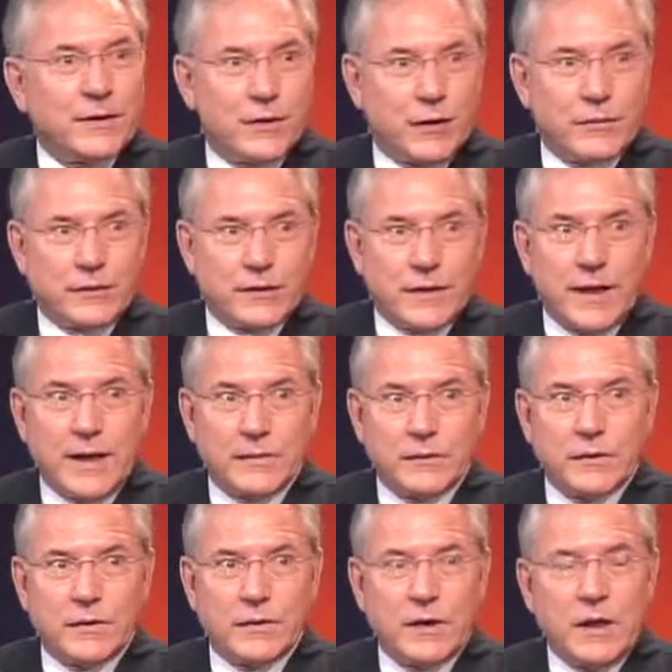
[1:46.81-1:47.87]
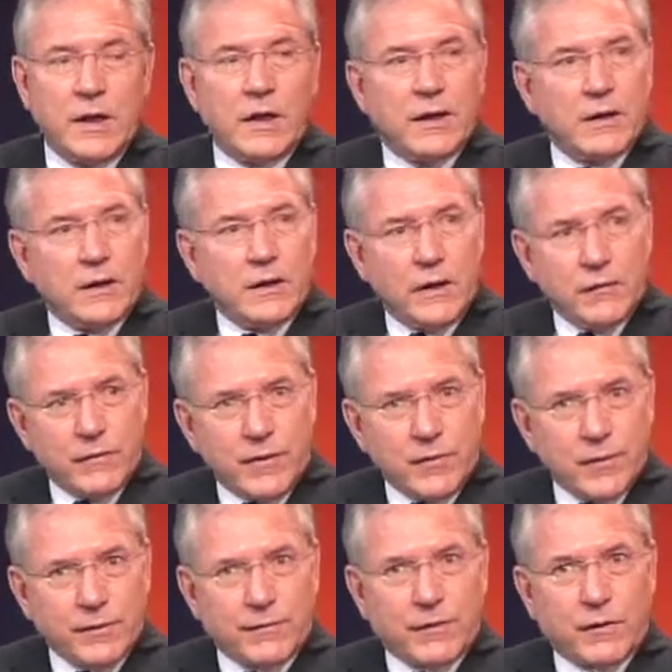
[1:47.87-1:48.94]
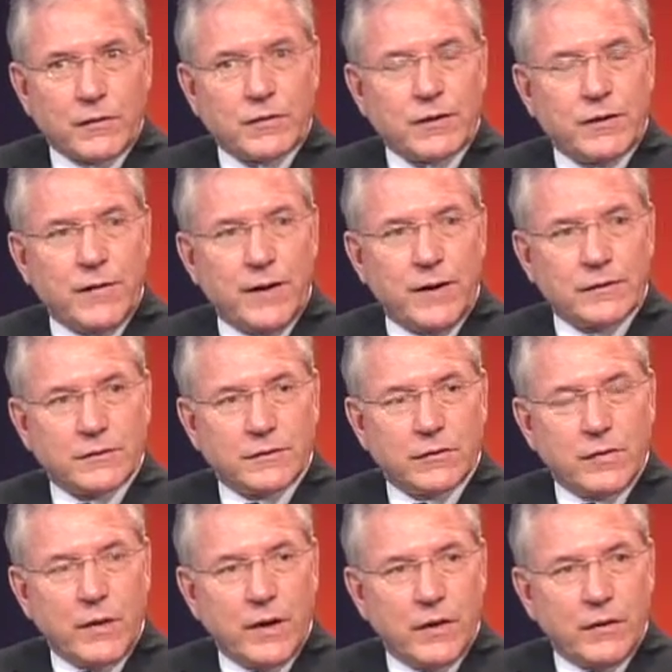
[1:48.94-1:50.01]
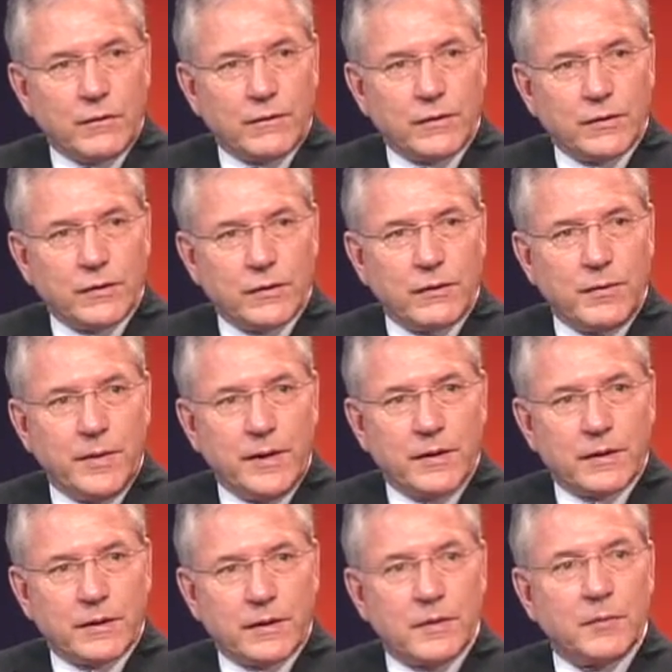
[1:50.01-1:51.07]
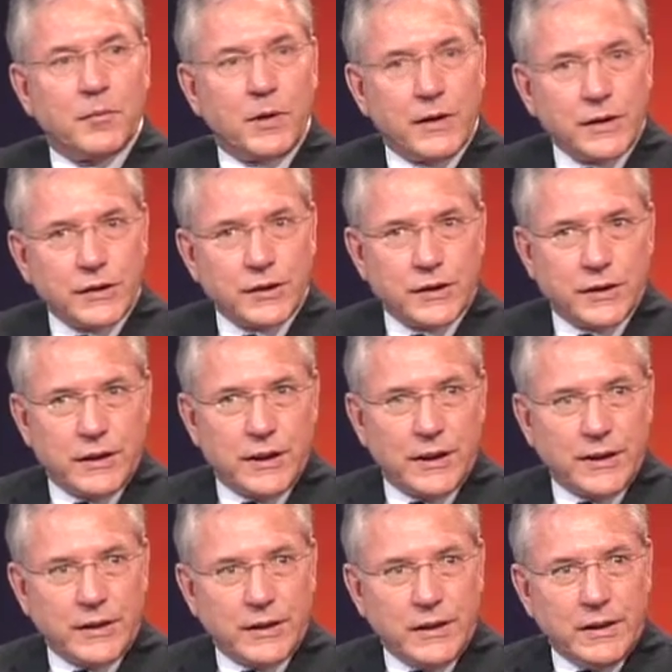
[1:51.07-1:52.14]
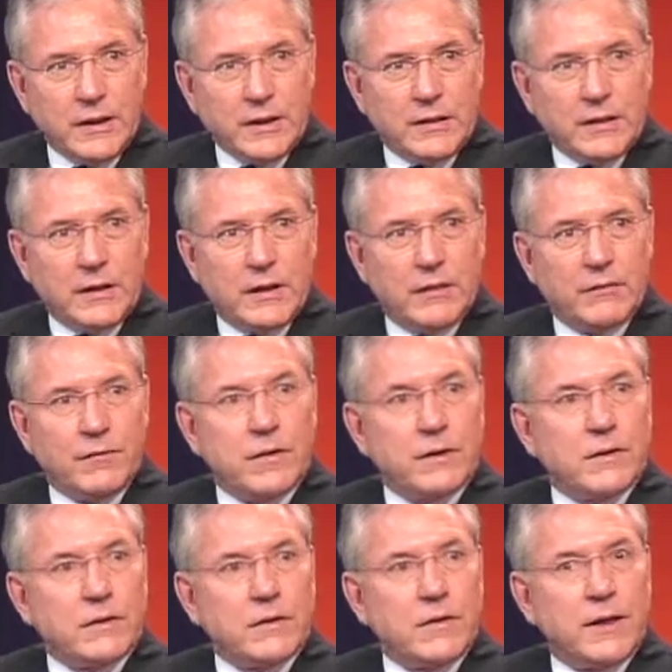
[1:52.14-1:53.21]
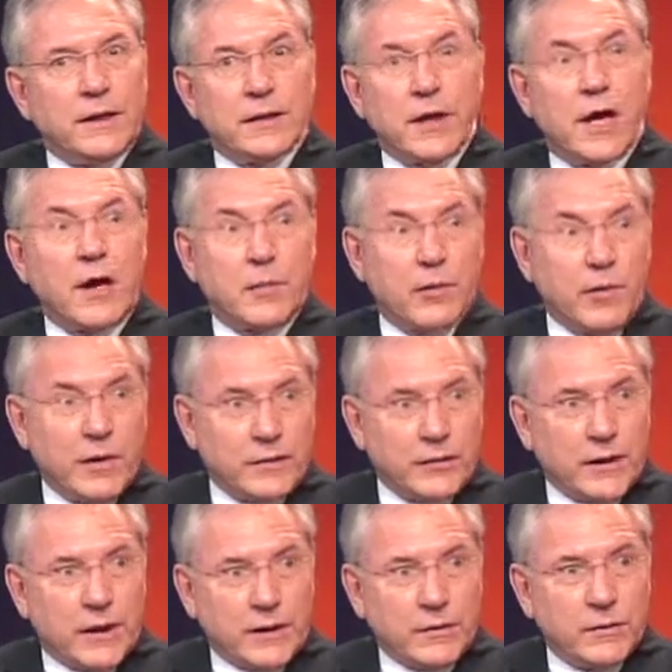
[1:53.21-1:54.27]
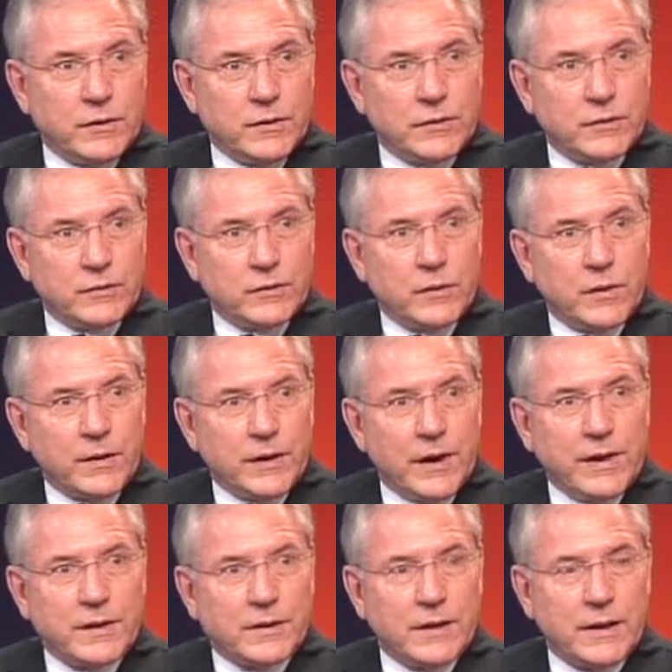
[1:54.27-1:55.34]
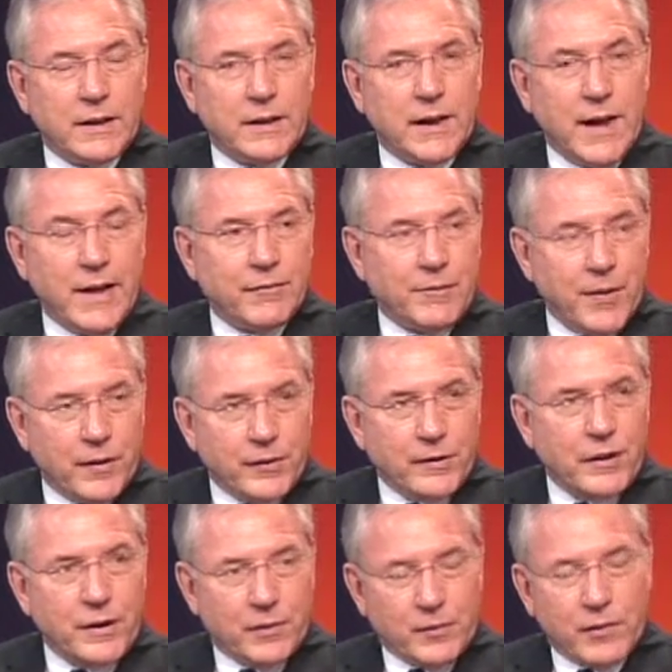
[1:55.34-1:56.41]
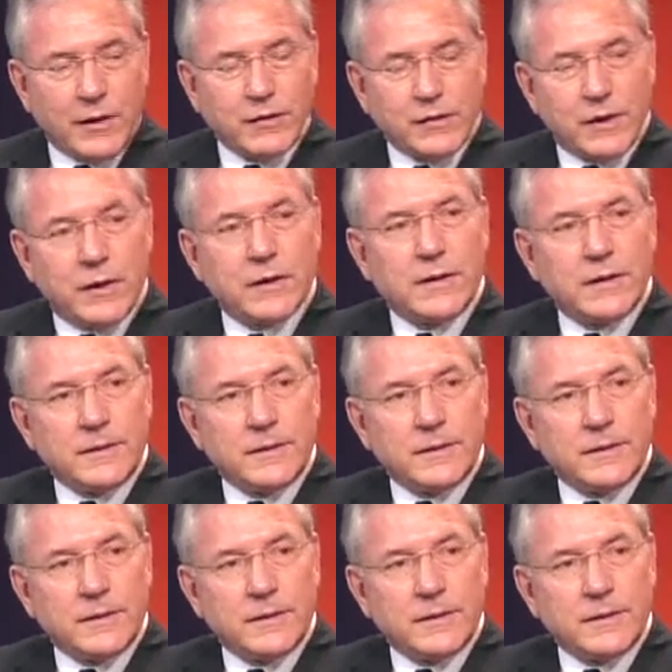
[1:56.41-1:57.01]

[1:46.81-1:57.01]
terms of time. So November the 1st, 2012 should be the completion date of the entire project, which is a $28.5 million project.